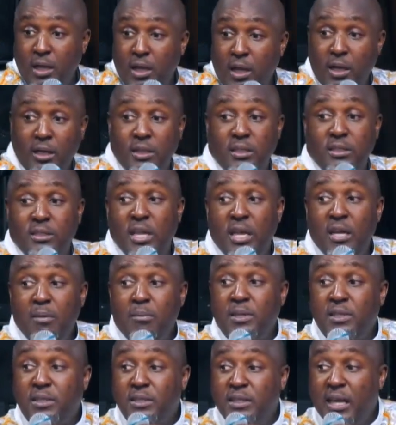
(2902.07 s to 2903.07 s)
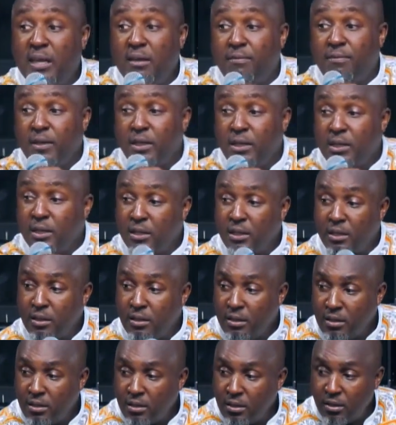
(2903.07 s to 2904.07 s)
His name is David.
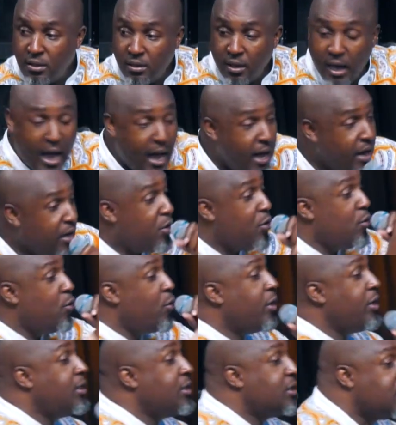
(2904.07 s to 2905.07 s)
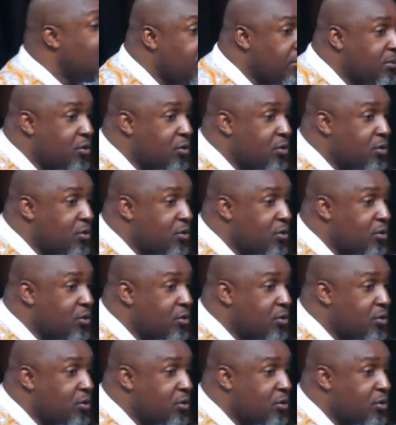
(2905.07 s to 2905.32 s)
Anoint him.